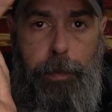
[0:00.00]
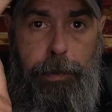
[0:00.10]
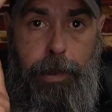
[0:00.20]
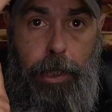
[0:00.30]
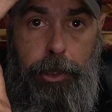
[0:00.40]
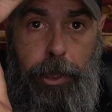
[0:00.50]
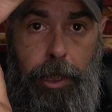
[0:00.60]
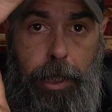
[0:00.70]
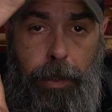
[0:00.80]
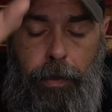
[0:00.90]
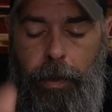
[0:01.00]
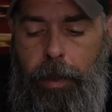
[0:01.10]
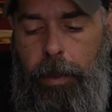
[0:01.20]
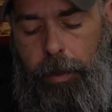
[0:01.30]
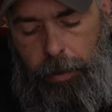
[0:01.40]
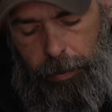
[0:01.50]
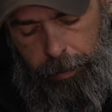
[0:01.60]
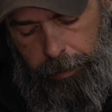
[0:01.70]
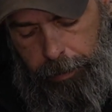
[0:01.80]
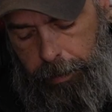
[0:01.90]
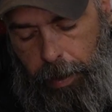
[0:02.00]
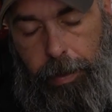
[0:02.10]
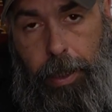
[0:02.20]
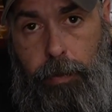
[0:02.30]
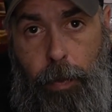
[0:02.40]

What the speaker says: protection here, and that's why